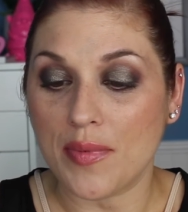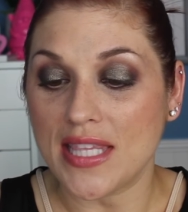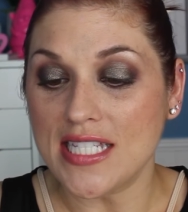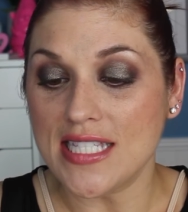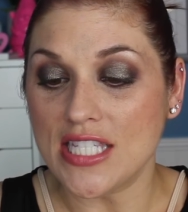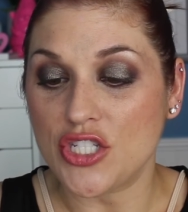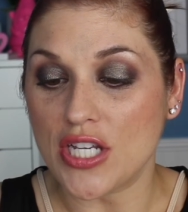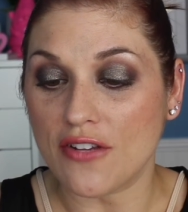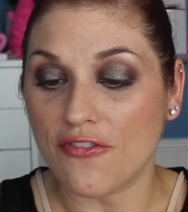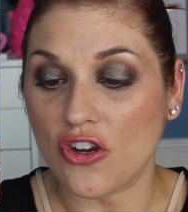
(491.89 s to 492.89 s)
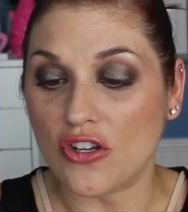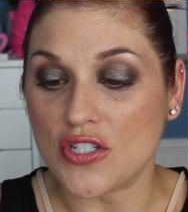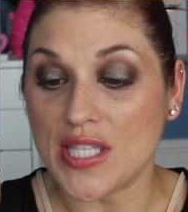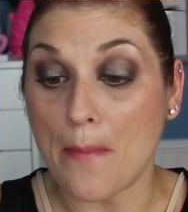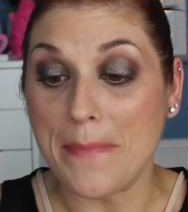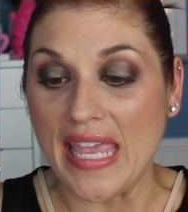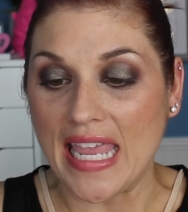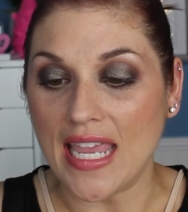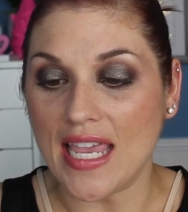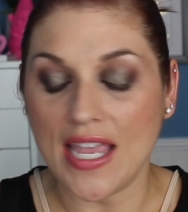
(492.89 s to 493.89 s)
this is the Jennifer's
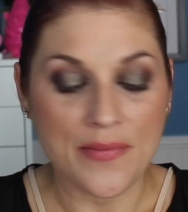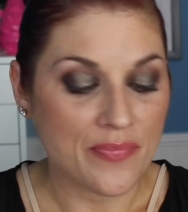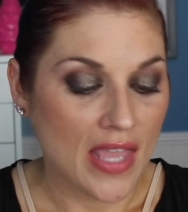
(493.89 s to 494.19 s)
Pink.